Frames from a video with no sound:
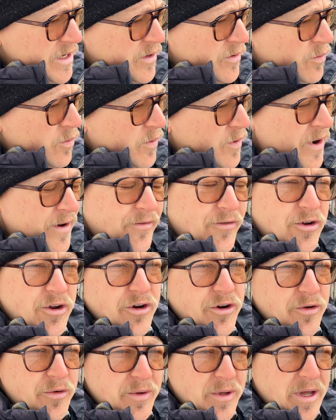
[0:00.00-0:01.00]
whenever you're
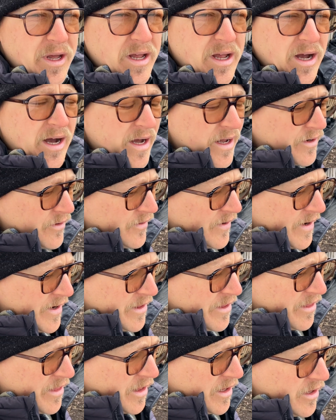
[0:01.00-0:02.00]
doing a cut or
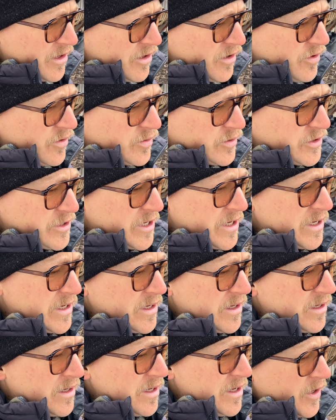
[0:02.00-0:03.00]
anything,
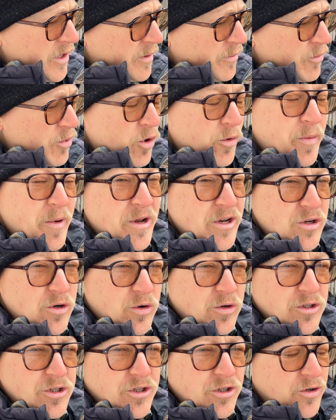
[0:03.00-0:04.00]
using a propane
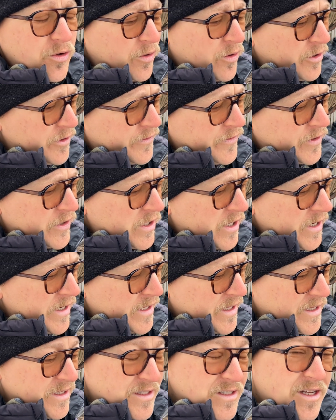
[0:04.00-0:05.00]
torch to do all of your
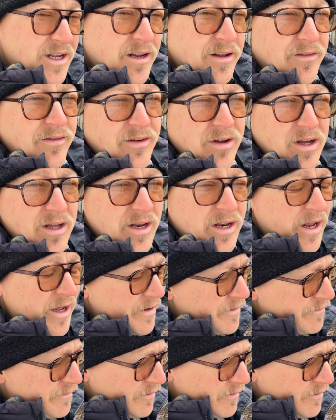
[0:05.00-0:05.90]
cutting instead of a knife.